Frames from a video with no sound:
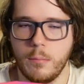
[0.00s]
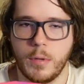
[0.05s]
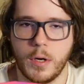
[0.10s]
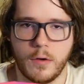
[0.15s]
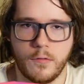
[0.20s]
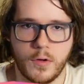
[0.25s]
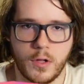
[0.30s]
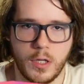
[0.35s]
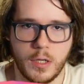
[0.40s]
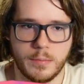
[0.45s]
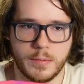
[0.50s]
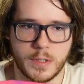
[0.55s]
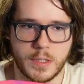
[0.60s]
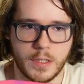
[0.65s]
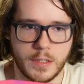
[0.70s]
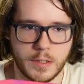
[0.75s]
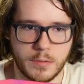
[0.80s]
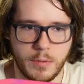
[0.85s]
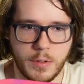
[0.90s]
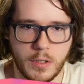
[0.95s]
Book of Eclipse
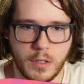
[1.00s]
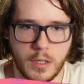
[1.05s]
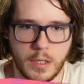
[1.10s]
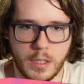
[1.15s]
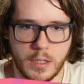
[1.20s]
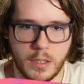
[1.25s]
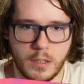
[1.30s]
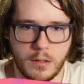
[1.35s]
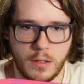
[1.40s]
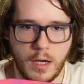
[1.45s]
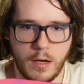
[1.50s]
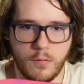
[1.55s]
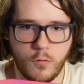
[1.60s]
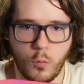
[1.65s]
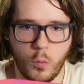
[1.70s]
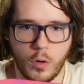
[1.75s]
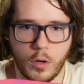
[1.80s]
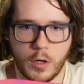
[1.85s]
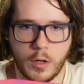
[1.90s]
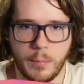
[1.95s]
does put in a lot
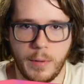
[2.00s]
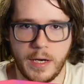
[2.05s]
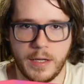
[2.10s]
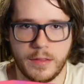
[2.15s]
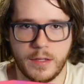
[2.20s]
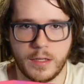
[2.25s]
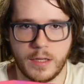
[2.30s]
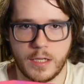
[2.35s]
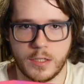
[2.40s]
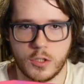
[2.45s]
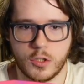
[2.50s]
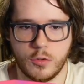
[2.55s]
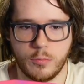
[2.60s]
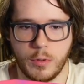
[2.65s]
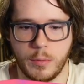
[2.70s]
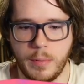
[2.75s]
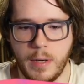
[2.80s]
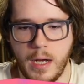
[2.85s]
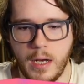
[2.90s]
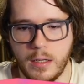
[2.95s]
of work, but I think that
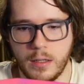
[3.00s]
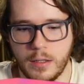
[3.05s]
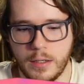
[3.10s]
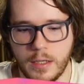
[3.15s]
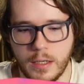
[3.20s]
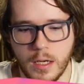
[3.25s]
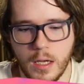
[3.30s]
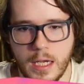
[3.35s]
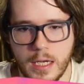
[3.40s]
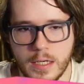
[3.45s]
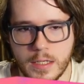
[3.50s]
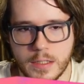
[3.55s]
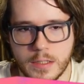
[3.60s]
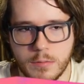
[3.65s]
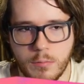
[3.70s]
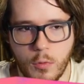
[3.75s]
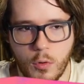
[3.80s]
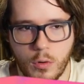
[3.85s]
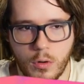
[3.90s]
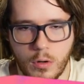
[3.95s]
super poly is
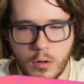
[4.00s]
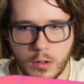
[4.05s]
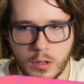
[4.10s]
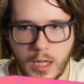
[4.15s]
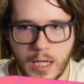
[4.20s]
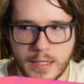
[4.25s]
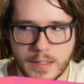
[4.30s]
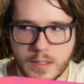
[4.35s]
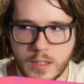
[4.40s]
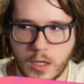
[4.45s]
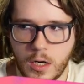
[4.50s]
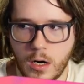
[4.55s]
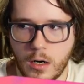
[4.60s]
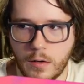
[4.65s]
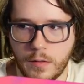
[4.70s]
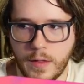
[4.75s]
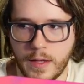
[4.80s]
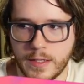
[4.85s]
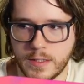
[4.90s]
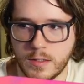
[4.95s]
more or less the
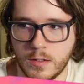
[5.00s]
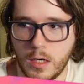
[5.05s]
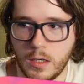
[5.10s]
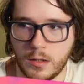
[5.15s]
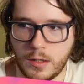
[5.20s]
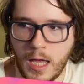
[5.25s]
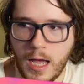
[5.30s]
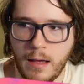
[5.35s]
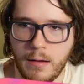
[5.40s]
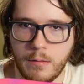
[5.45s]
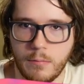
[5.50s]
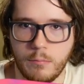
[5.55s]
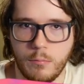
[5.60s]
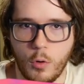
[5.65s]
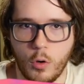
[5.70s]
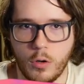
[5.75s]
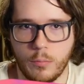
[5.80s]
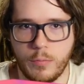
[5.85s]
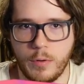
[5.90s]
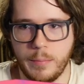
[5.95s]
card that's a lot
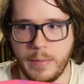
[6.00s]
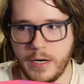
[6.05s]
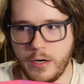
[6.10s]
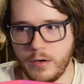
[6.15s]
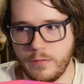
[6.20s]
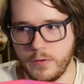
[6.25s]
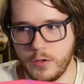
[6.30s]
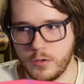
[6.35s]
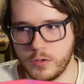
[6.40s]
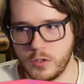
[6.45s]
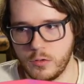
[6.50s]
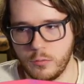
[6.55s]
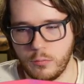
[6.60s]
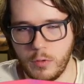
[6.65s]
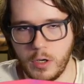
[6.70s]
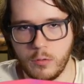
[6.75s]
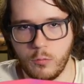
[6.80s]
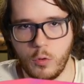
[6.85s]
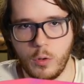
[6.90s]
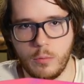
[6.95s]
more premier. If you're to
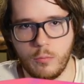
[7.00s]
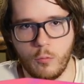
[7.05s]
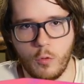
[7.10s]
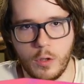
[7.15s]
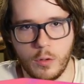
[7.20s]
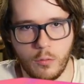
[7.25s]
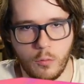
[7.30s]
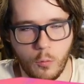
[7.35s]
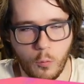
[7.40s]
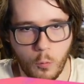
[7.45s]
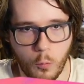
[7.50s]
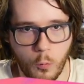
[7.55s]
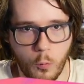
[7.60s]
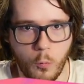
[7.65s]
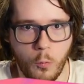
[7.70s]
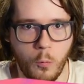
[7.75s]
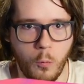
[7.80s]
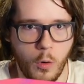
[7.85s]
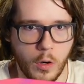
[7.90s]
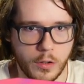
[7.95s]
run
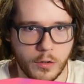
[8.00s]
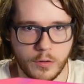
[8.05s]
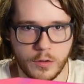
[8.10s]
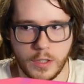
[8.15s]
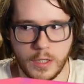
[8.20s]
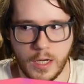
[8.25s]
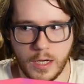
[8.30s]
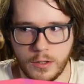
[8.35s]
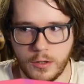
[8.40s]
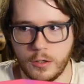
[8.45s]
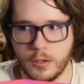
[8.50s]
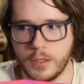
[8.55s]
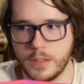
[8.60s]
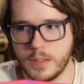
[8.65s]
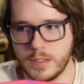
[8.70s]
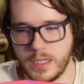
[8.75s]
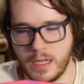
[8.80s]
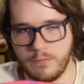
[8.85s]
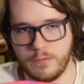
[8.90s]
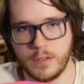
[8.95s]
one or the other,
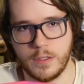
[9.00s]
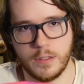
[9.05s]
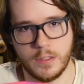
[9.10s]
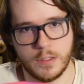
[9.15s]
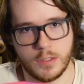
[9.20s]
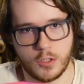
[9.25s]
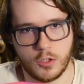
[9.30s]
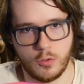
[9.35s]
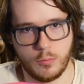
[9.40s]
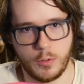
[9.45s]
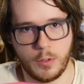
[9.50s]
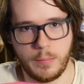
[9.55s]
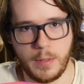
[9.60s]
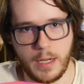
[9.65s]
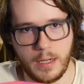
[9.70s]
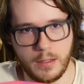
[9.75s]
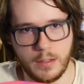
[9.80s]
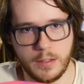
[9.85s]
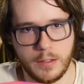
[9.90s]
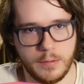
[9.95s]
it's definitely super
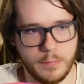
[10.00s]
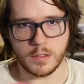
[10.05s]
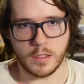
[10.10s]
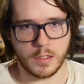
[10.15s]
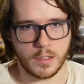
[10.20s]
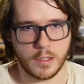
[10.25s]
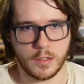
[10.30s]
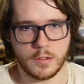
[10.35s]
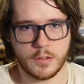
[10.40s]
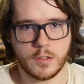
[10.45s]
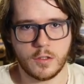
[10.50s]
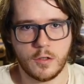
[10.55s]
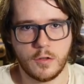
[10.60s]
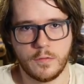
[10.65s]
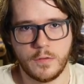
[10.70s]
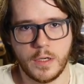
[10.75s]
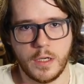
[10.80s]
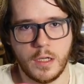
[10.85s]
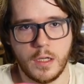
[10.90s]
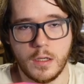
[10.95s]
poly. Nadir
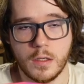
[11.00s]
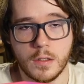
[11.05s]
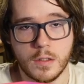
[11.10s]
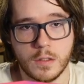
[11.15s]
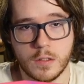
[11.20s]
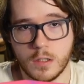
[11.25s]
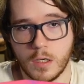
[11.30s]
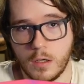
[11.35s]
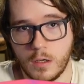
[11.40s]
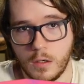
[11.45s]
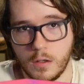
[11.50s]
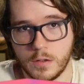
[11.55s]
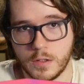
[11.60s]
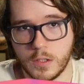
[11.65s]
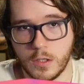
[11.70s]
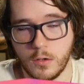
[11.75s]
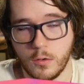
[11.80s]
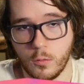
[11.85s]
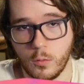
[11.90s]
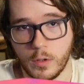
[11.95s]
Servant is
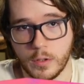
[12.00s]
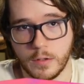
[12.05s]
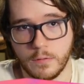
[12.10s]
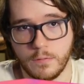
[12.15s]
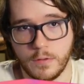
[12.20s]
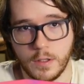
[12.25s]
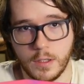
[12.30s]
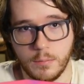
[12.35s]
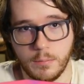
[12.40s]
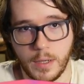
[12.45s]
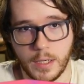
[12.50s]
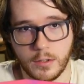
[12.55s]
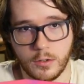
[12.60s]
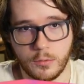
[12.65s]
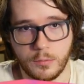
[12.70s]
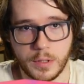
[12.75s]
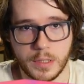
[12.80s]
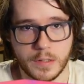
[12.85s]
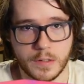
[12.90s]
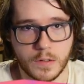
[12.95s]
also one of the better
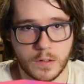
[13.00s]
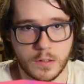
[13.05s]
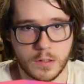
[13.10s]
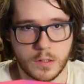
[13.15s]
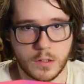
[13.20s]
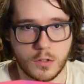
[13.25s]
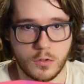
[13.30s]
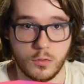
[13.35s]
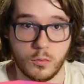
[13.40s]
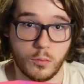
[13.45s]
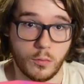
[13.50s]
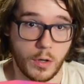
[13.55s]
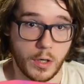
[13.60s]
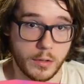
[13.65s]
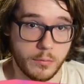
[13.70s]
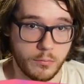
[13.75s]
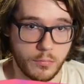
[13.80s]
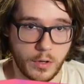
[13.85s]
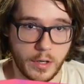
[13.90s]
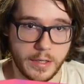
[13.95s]
reasons to
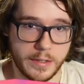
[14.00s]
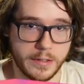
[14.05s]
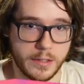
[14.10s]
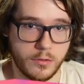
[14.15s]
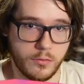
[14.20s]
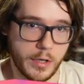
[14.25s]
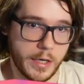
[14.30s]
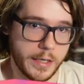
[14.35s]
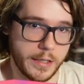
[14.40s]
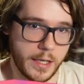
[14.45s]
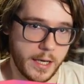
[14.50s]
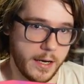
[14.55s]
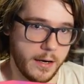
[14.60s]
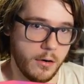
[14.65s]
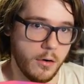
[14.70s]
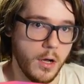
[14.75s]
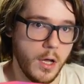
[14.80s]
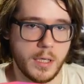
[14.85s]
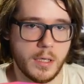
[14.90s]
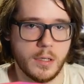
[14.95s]
run branded right
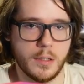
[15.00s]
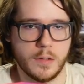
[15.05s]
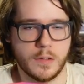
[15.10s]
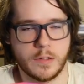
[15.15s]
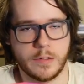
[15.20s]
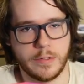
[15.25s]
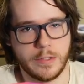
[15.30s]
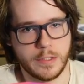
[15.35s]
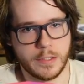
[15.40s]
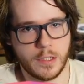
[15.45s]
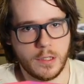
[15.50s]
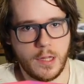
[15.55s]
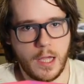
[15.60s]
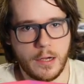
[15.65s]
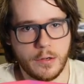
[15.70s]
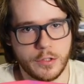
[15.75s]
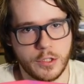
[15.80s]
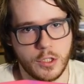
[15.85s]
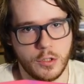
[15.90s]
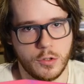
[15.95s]
now, because this
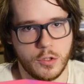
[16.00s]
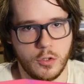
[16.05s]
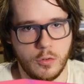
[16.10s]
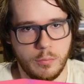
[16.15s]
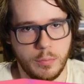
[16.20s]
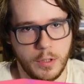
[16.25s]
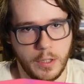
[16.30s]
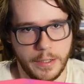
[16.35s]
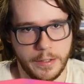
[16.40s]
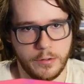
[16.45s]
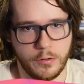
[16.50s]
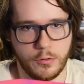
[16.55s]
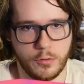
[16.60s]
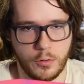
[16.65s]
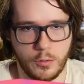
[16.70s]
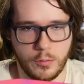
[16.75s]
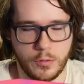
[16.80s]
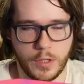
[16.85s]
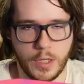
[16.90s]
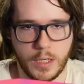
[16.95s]
allows you to play
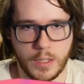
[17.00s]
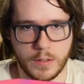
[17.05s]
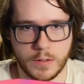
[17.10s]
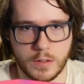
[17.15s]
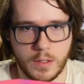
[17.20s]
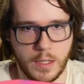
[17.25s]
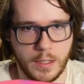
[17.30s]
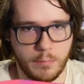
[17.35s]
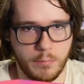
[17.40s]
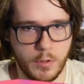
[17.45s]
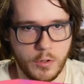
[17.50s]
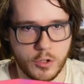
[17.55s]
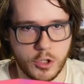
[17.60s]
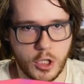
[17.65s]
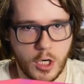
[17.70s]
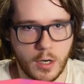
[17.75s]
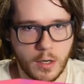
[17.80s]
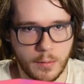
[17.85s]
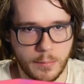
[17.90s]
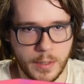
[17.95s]
through things like
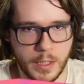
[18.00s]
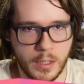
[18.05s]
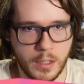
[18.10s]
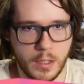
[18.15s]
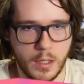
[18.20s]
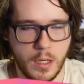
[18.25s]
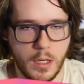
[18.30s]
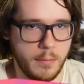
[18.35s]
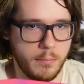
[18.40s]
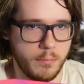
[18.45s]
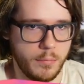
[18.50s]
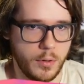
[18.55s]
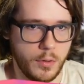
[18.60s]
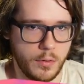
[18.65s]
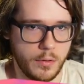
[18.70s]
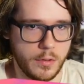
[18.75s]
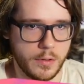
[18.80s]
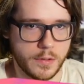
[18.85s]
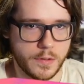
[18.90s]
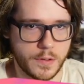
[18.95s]
Mulcharies,
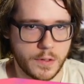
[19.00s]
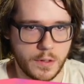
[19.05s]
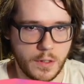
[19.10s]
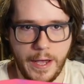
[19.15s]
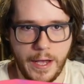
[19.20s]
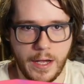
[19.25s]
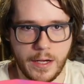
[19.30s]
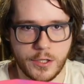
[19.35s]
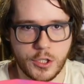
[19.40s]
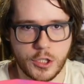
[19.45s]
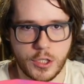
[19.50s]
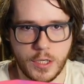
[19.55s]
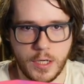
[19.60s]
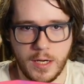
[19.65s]
Impulse, Ash,